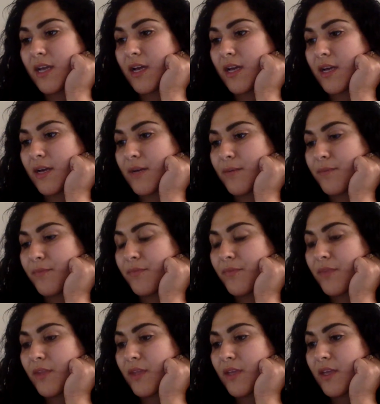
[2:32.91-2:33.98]

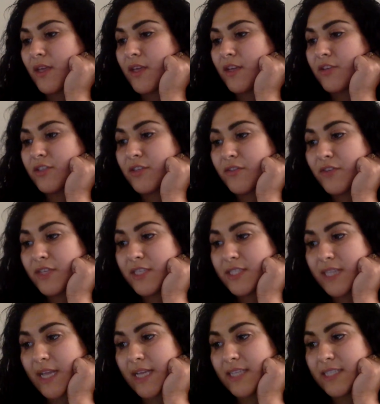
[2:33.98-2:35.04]
Are differently
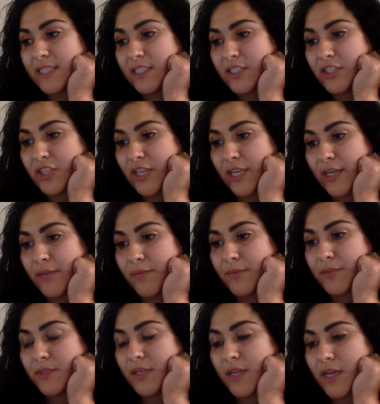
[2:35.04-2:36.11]
sized and shaped.